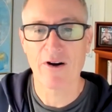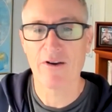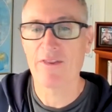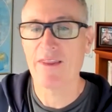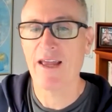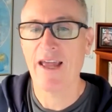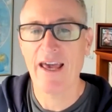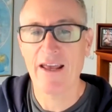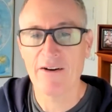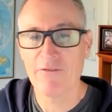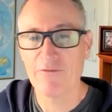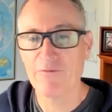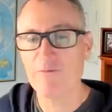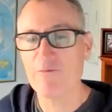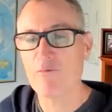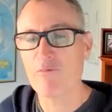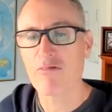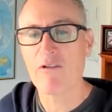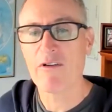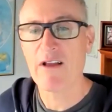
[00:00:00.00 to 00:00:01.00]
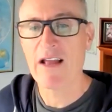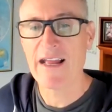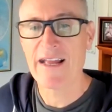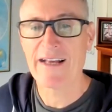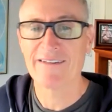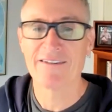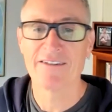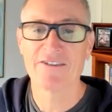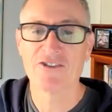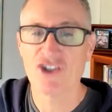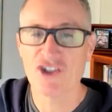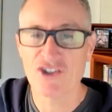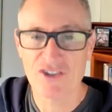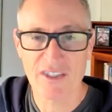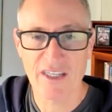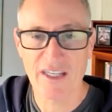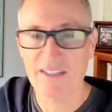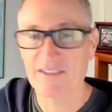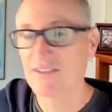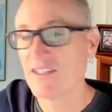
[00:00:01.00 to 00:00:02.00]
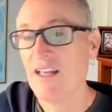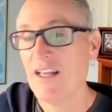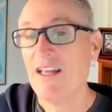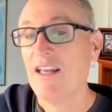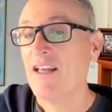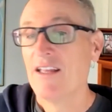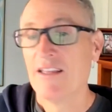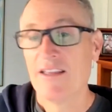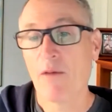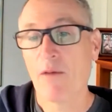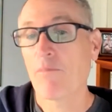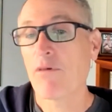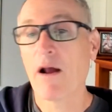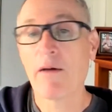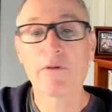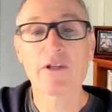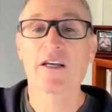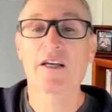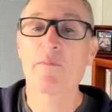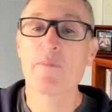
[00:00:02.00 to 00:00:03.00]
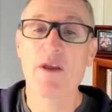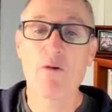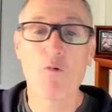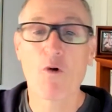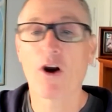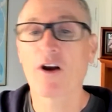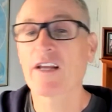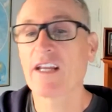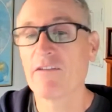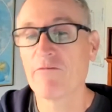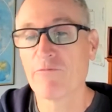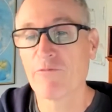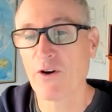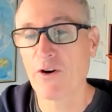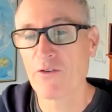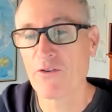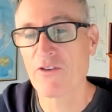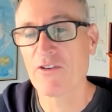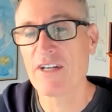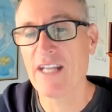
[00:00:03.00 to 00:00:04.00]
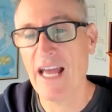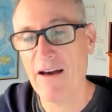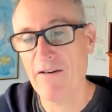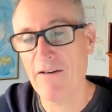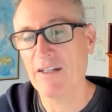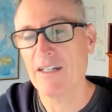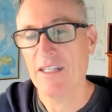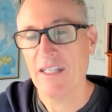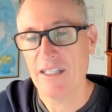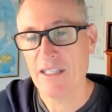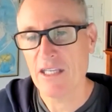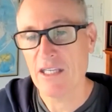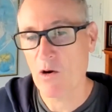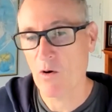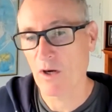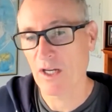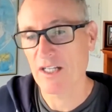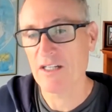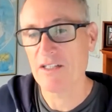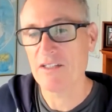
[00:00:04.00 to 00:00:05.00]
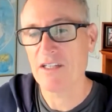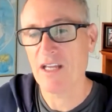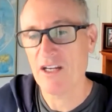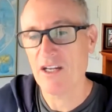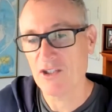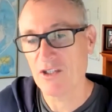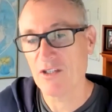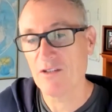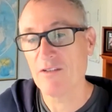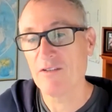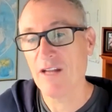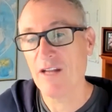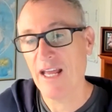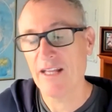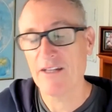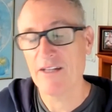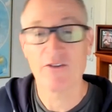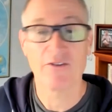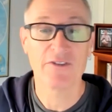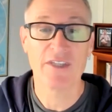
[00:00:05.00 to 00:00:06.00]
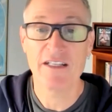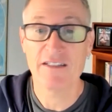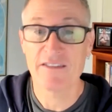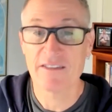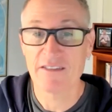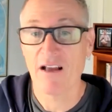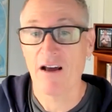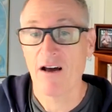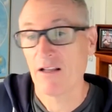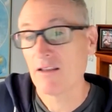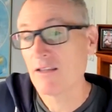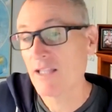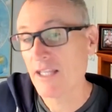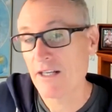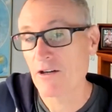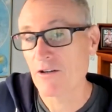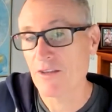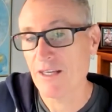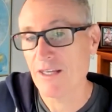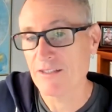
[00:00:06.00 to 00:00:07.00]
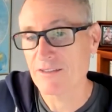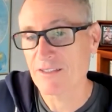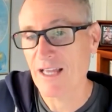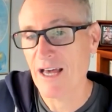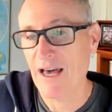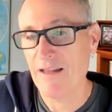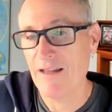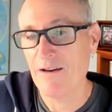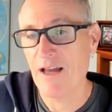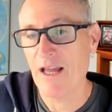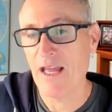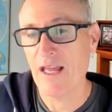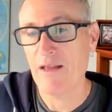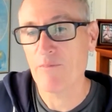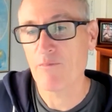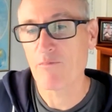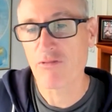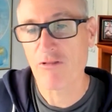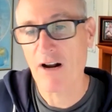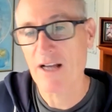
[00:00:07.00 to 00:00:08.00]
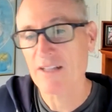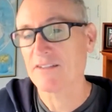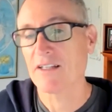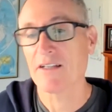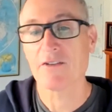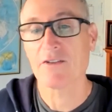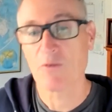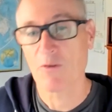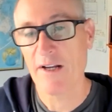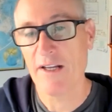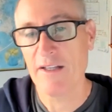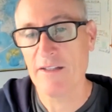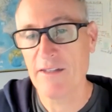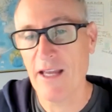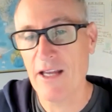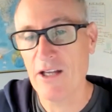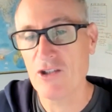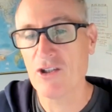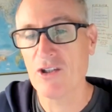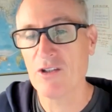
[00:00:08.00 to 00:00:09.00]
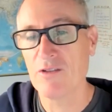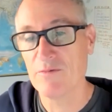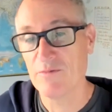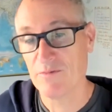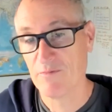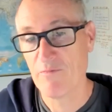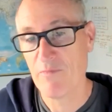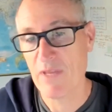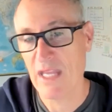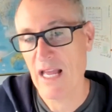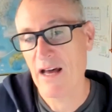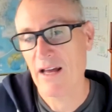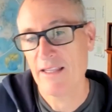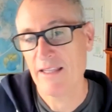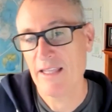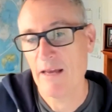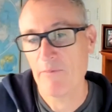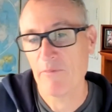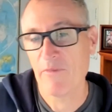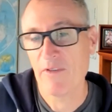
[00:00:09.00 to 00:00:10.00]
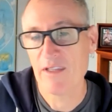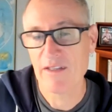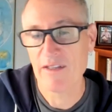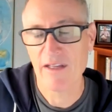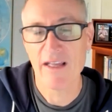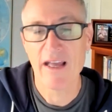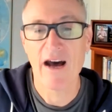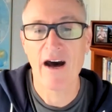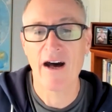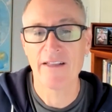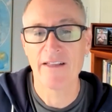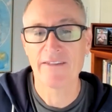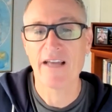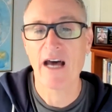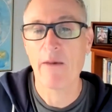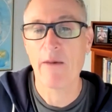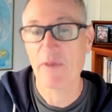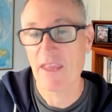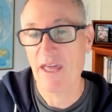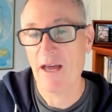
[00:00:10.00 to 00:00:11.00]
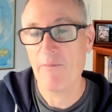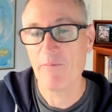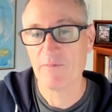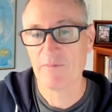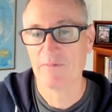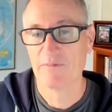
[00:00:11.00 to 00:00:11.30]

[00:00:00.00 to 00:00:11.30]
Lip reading: the head of logistics, they're probably going to be working further down in the organization, and you'll need a leader that's got a process orientation behind them on top of them.